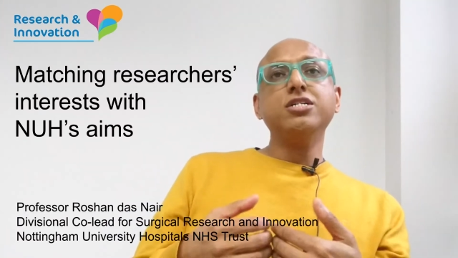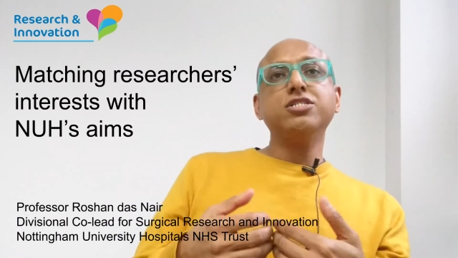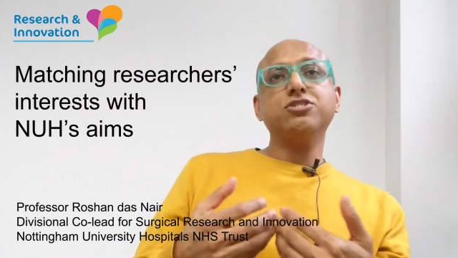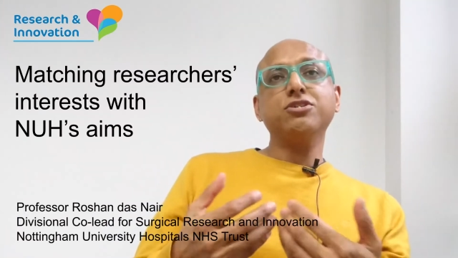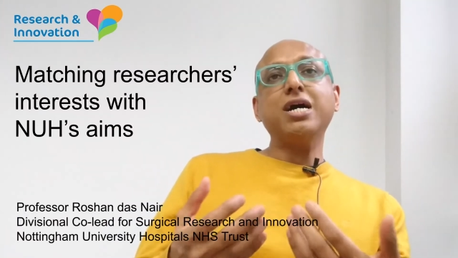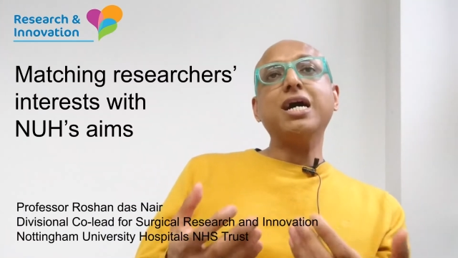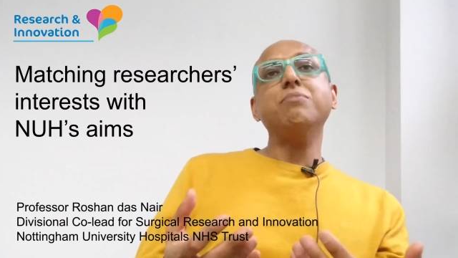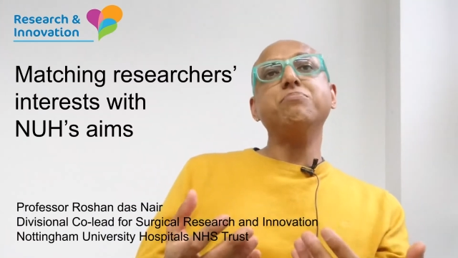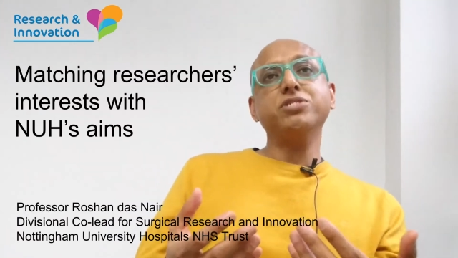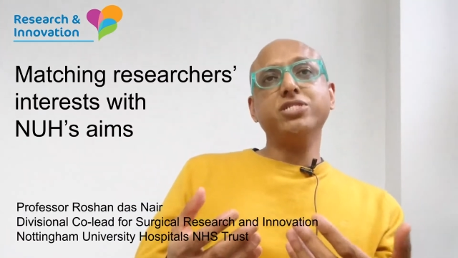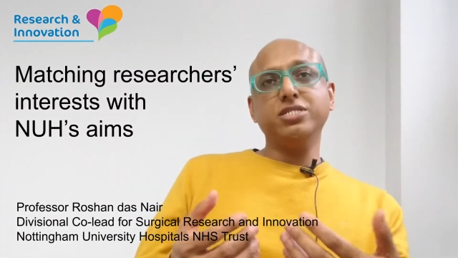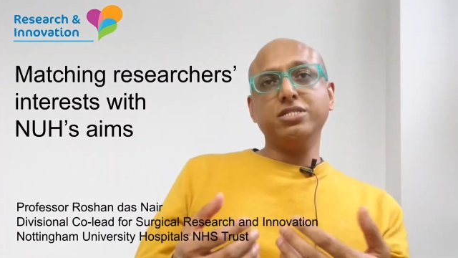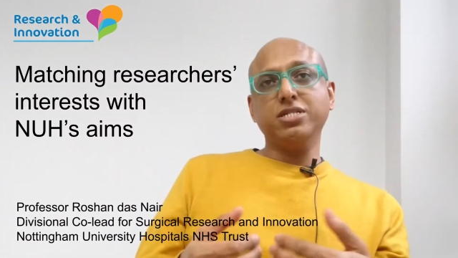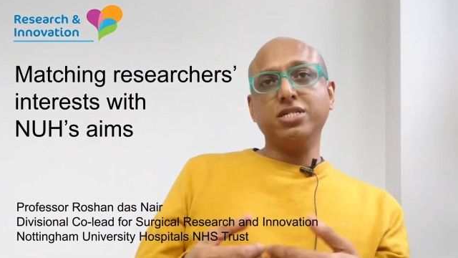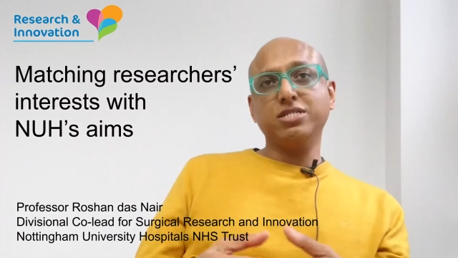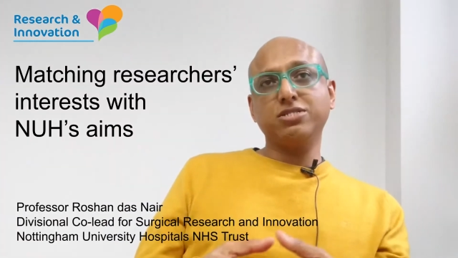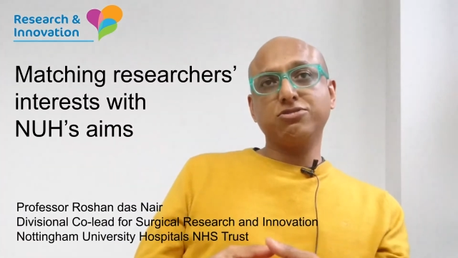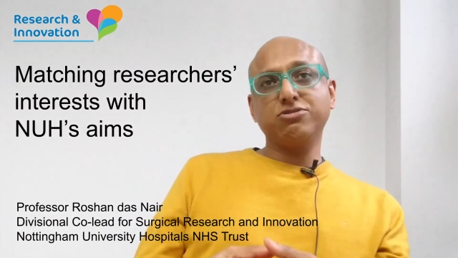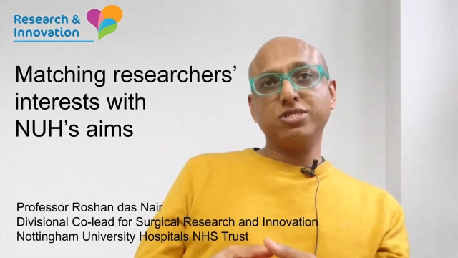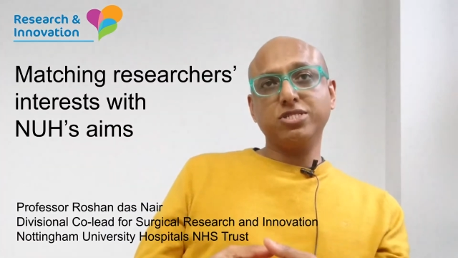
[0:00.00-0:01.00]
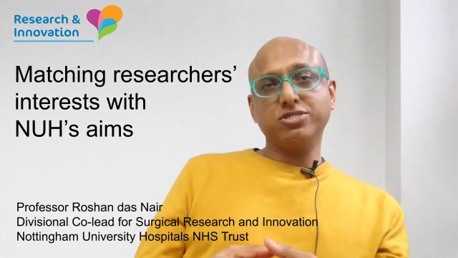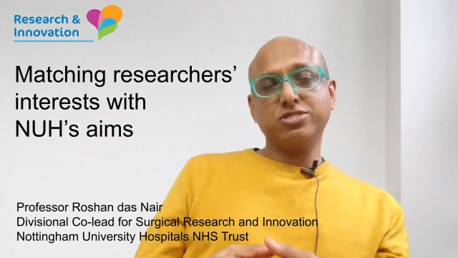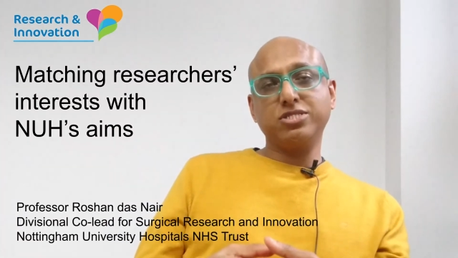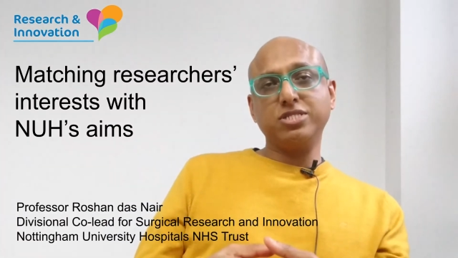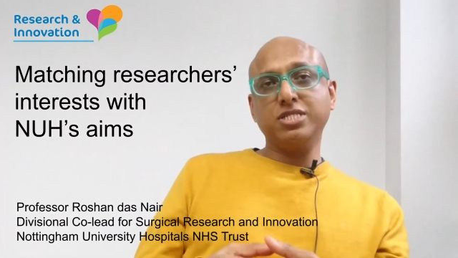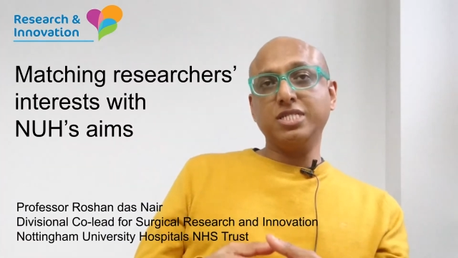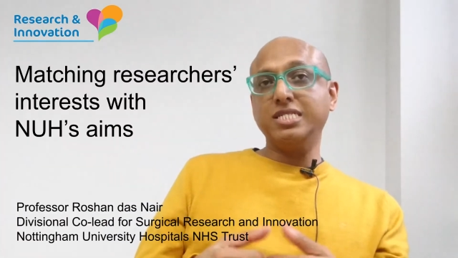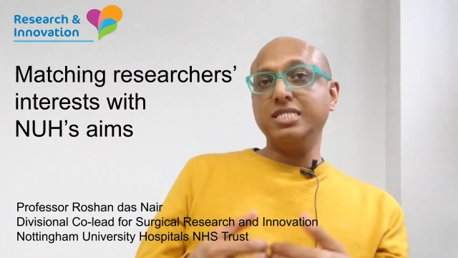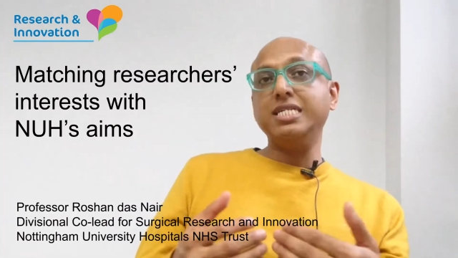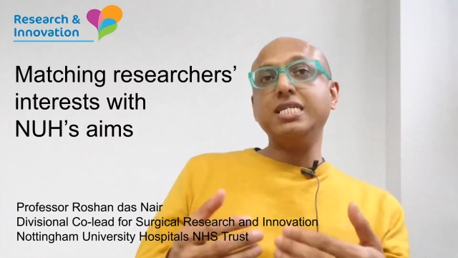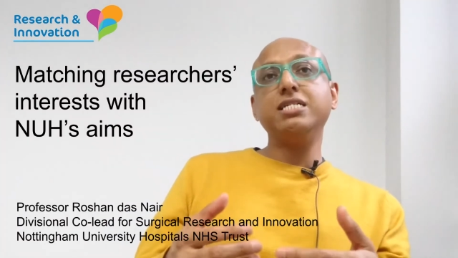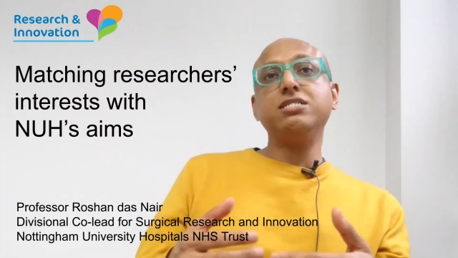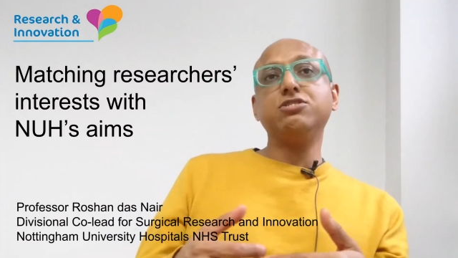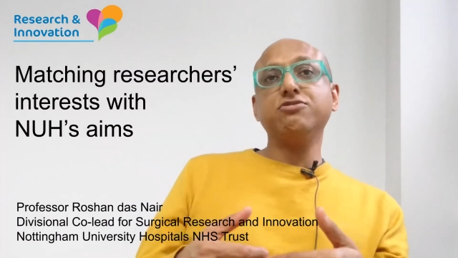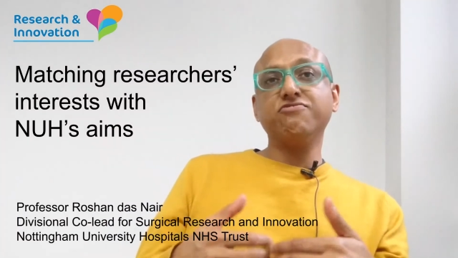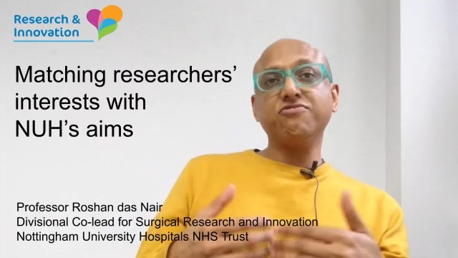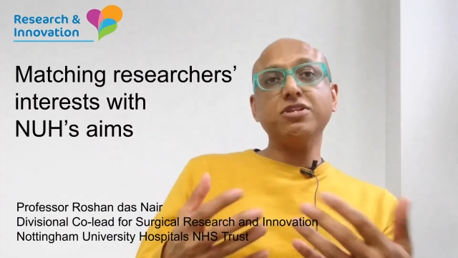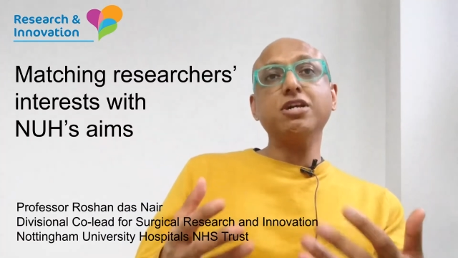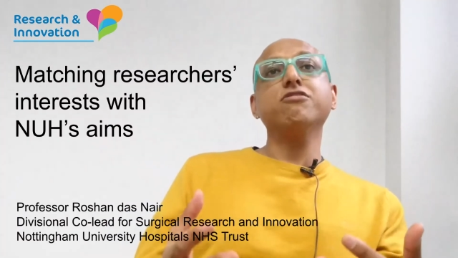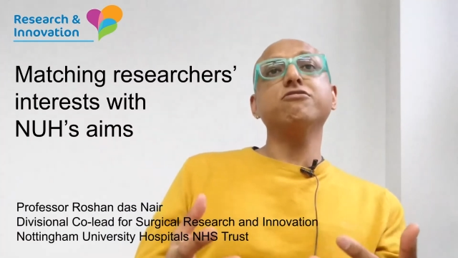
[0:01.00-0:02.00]
to happen in our trust and indeed
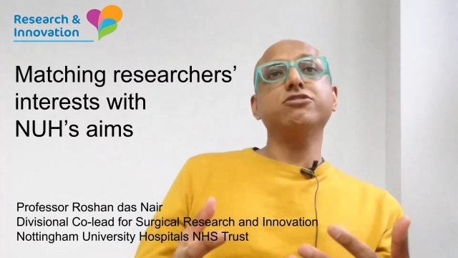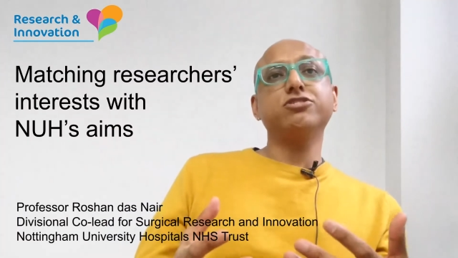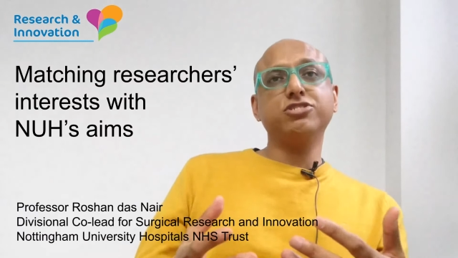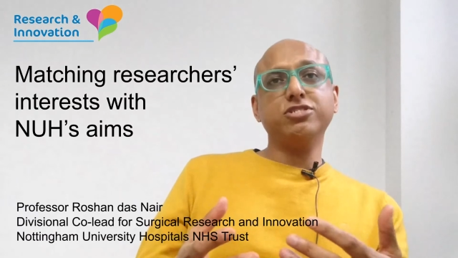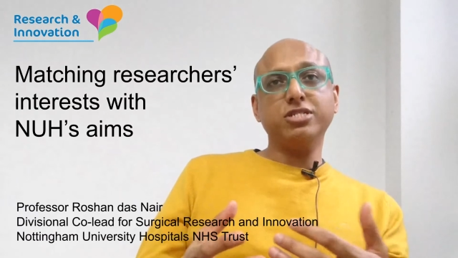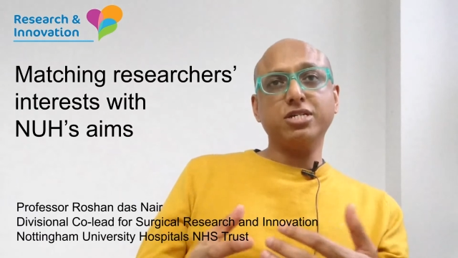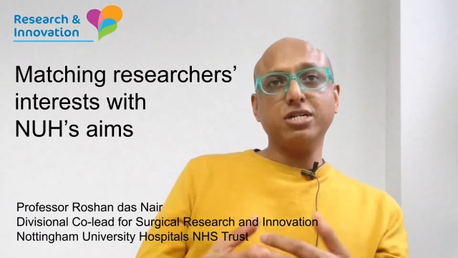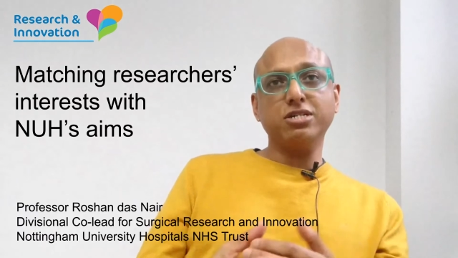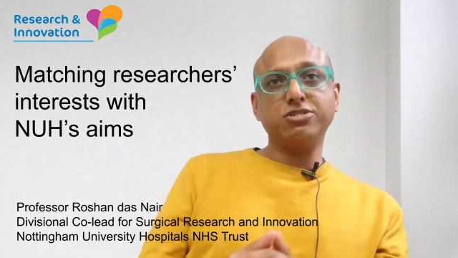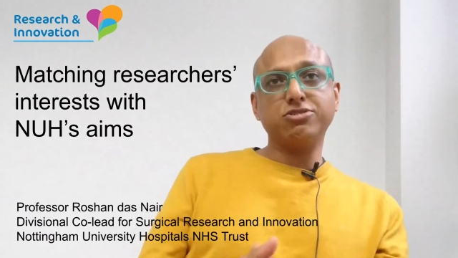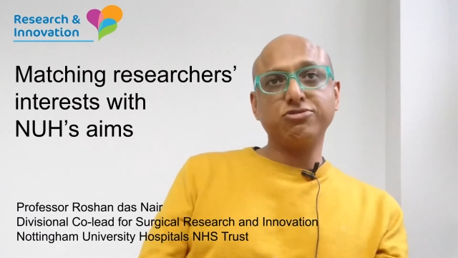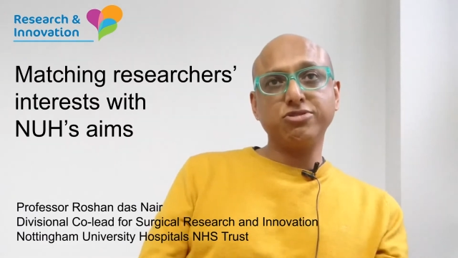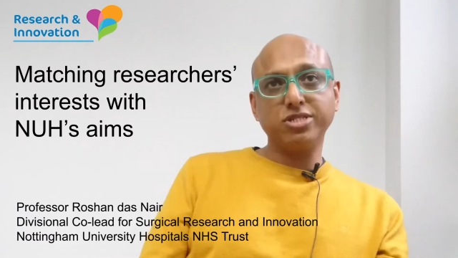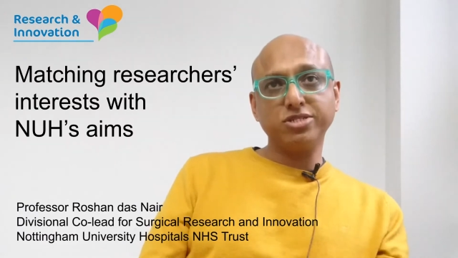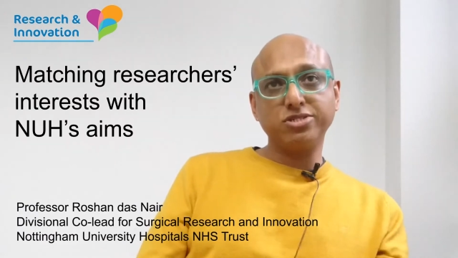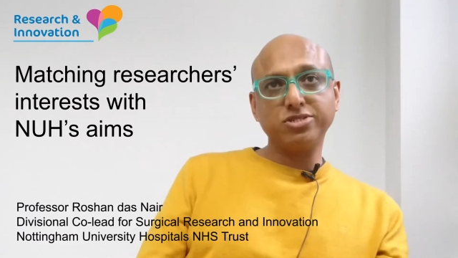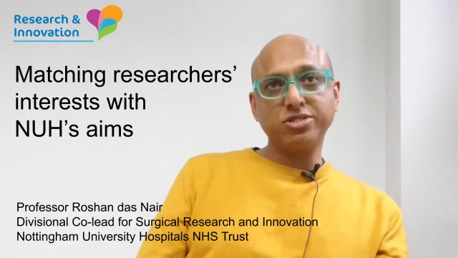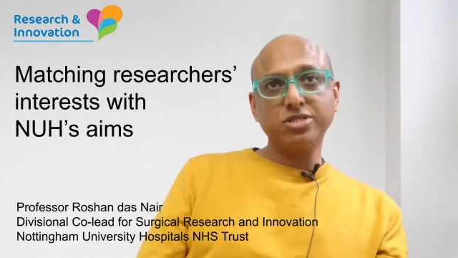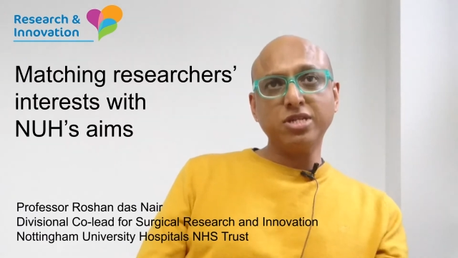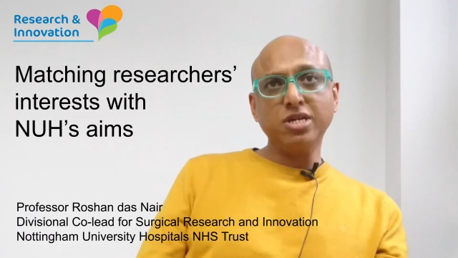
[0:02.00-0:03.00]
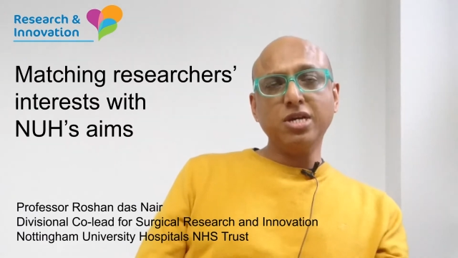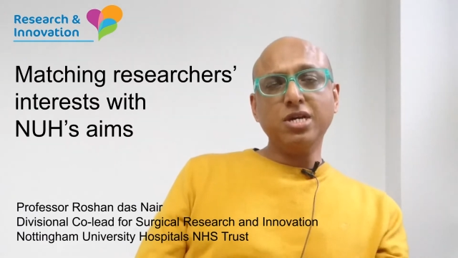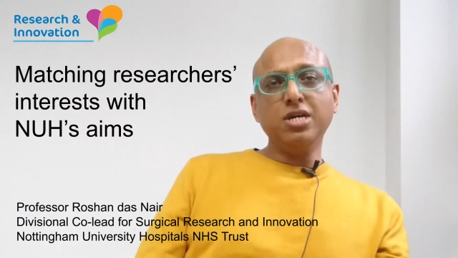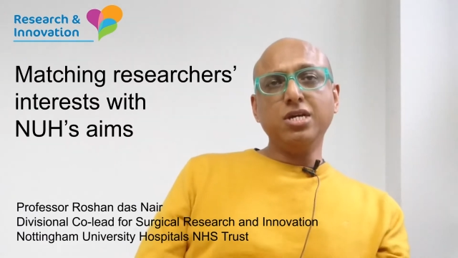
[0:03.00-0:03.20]
to flourish in our trust.